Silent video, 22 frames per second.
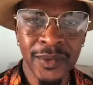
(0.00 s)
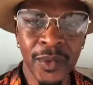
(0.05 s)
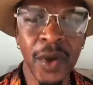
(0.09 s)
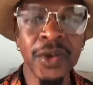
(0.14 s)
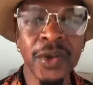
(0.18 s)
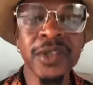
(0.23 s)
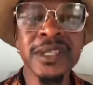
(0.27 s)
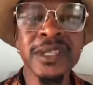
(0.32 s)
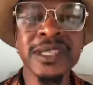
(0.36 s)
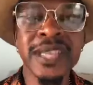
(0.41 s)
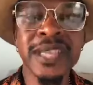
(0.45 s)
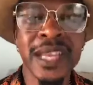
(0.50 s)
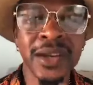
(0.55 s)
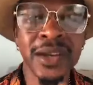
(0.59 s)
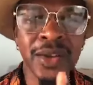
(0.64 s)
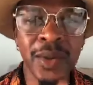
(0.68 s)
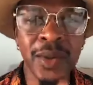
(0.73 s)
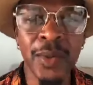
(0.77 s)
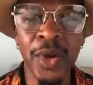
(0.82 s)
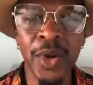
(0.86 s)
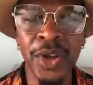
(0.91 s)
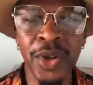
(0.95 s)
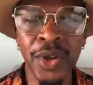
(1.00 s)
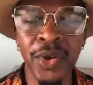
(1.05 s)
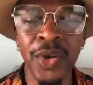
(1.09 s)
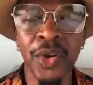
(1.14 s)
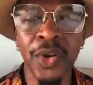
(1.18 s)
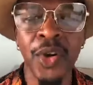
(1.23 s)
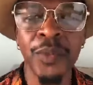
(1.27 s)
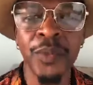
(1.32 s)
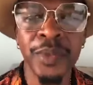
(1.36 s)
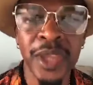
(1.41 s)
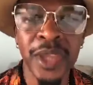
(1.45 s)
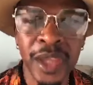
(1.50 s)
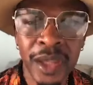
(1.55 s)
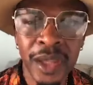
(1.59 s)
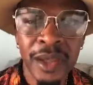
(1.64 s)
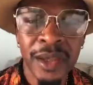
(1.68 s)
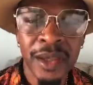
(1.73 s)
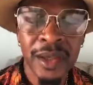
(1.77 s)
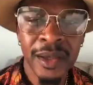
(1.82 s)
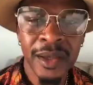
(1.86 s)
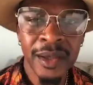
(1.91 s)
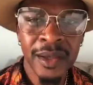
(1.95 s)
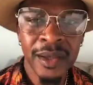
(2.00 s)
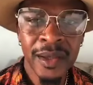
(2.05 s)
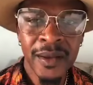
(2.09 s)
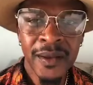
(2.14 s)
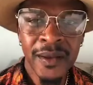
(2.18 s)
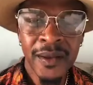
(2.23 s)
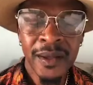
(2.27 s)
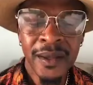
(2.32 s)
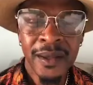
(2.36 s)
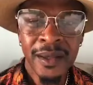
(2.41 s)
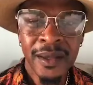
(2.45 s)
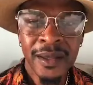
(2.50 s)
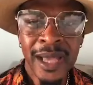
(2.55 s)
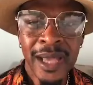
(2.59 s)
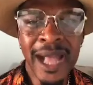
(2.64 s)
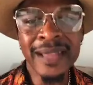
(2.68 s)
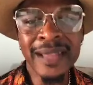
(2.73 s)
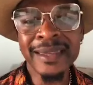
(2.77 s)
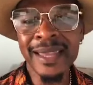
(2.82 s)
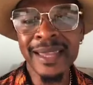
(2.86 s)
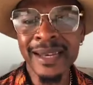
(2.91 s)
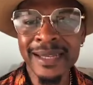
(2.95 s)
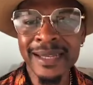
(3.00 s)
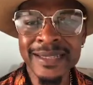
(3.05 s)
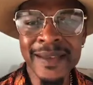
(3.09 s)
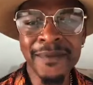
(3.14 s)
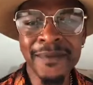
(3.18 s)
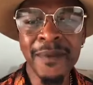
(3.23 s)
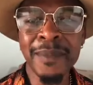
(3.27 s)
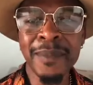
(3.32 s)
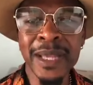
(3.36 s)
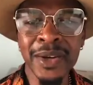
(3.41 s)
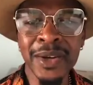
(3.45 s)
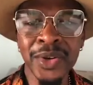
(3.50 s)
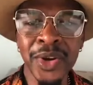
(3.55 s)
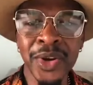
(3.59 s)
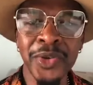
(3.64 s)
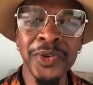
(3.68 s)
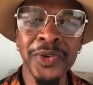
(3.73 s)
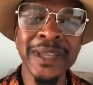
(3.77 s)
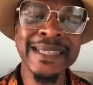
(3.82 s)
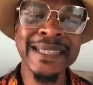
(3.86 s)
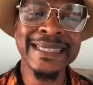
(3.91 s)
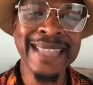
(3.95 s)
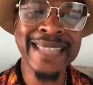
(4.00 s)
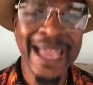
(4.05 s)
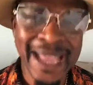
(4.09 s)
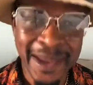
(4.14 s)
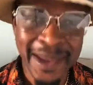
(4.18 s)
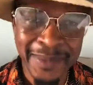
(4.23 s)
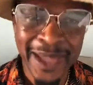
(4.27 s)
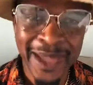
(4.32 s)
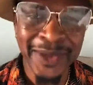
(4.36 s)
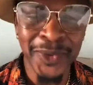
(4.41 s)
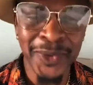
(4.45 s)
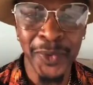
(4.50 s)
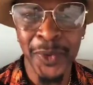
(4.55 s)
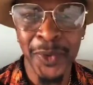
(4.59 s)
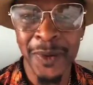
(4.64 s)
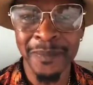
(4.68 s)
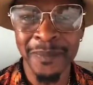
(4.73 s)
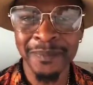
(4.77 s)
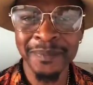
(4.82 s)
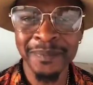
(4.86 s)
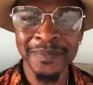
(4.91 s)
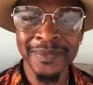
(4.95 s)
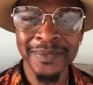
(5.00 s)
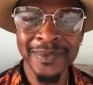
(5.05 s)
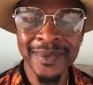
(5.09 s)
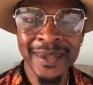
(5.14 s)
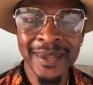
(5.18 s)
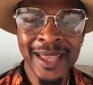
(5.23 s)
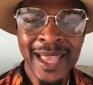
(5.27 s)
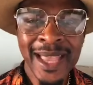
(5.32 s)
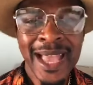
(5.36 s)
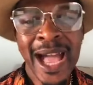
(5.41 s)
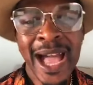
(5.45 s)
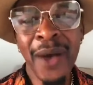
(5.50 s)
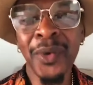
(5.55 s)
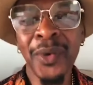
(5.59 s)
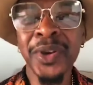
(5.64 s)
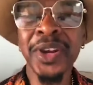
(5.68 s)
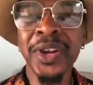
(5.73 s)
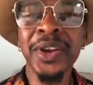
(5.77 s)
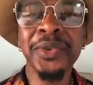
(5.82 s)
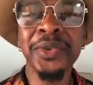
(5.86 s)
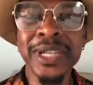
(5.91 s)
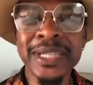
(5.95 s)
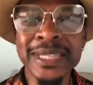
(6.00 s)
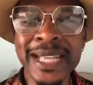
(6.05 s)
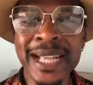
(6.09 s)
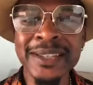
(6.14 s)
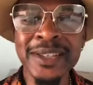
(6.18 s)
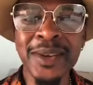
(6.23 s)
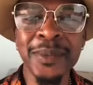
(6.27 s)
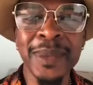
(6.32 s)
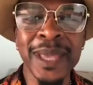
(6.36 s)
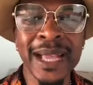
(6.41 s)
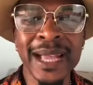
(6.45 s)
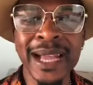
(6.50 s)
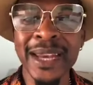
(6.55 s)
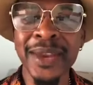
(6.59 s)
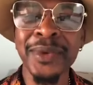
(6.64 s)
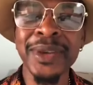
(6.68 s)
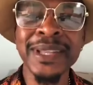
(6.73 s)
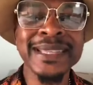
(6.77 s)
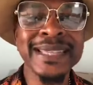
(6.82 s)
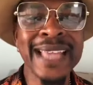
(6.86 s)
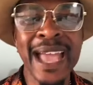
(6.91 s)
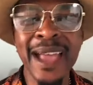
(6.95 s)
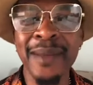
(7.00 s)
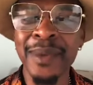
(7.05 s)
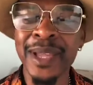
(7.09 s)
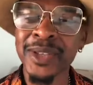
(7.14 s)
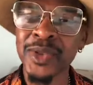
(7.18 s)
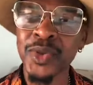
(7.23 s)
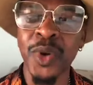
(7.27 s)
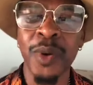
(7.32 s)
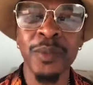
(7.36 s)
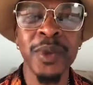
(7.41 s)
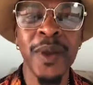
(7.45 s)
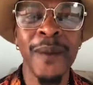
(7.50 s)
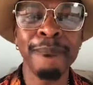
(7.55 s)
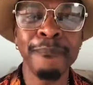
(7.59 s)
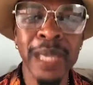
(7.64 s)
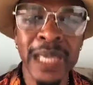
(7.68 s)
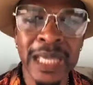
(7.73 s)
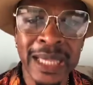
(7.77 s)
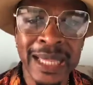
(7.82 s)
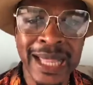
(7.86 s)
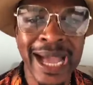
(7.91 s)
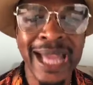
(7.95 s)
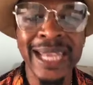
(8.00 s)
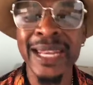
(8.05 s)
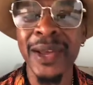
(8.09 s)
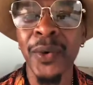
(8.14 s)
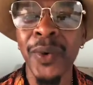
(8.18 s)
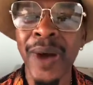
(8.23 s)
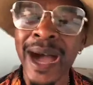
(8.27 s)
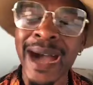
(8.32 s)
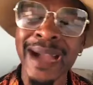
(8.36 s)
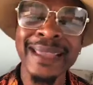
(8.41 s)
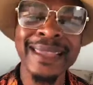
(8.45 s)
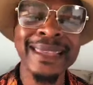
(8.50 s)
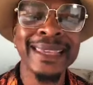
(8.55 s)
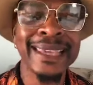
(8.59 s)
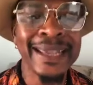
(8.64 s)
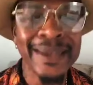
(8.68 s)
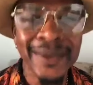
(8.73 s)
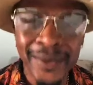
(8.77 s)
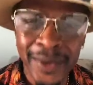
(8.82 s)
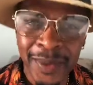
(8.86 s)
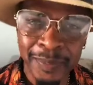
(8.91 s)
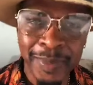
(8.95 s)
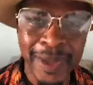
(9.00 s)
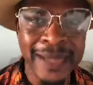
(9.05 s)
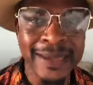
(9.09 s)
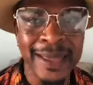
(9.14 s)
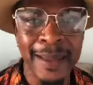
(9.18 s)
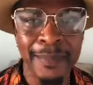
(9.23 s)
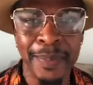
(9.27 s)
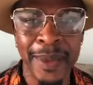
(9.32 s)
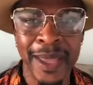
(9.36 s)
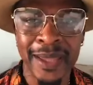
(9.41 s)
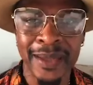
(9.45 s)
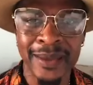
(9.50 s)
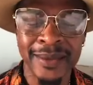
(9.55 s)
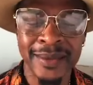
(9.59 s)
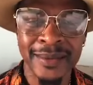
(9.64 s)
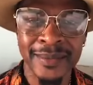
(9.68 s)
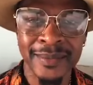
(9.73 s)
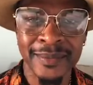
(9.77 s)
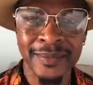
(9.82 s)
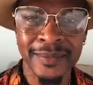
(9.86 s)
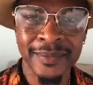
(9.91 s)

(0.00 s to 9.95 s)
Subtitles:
Wanna send you no money can come give and tell them to build a retirement home. I wanna reach a Jamaica the retirement home no build and they want to kill you no pantapite.